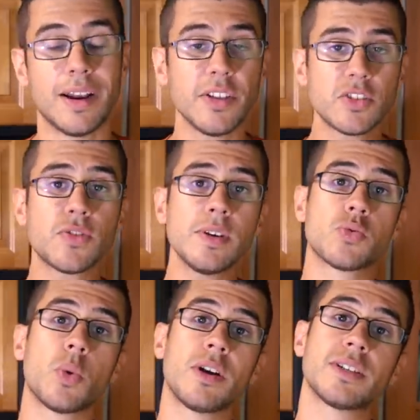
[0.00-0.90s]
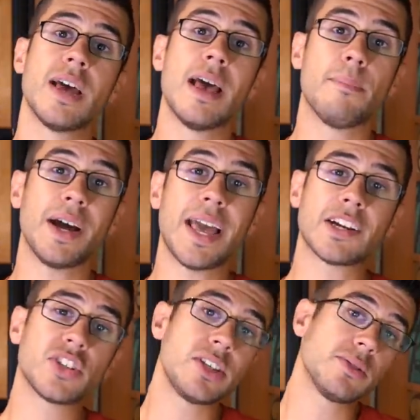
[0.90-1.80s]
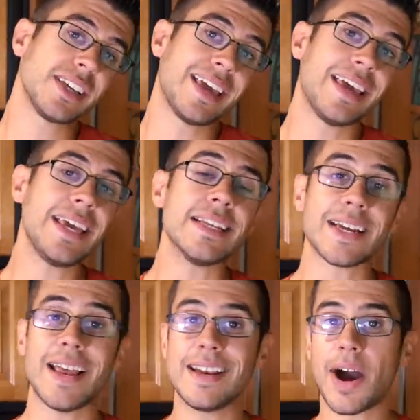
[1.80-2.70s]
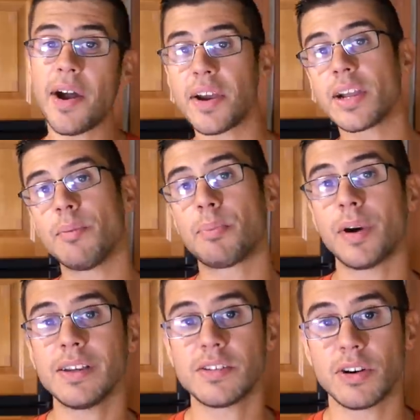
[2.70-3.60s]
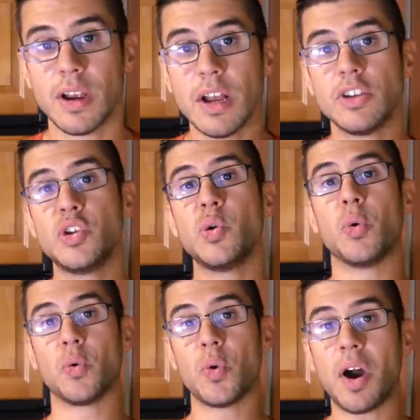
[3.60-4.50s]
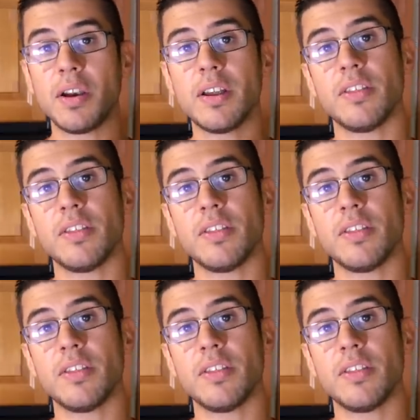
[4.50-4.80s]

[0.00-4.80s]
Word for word: Now this fridge works by actually using heat and not a compressor to run